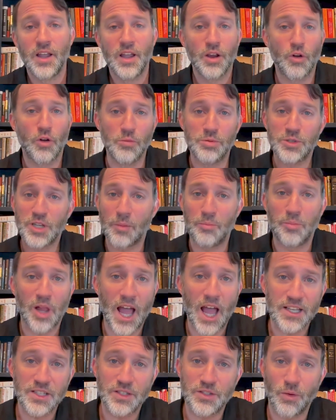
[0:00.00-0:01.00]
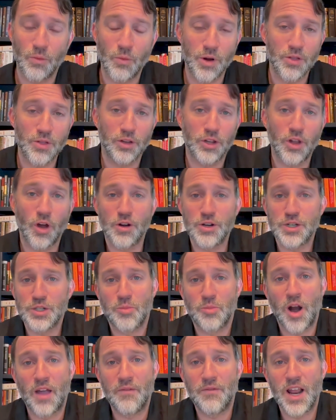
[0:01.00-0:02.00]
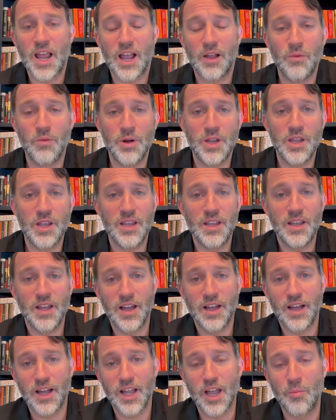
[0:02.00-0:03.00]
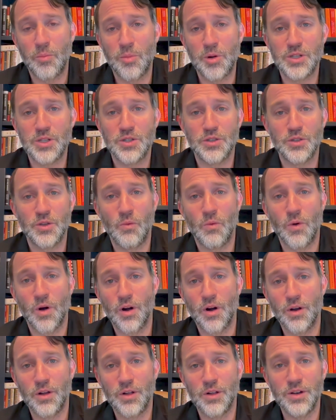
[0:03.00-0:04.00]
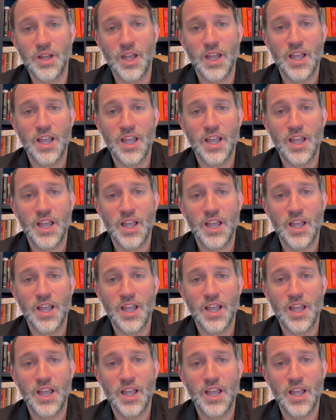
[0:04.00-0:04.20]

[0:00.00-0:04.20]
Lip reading: Groups like Blackstone, one of the largest private equity companies in the world,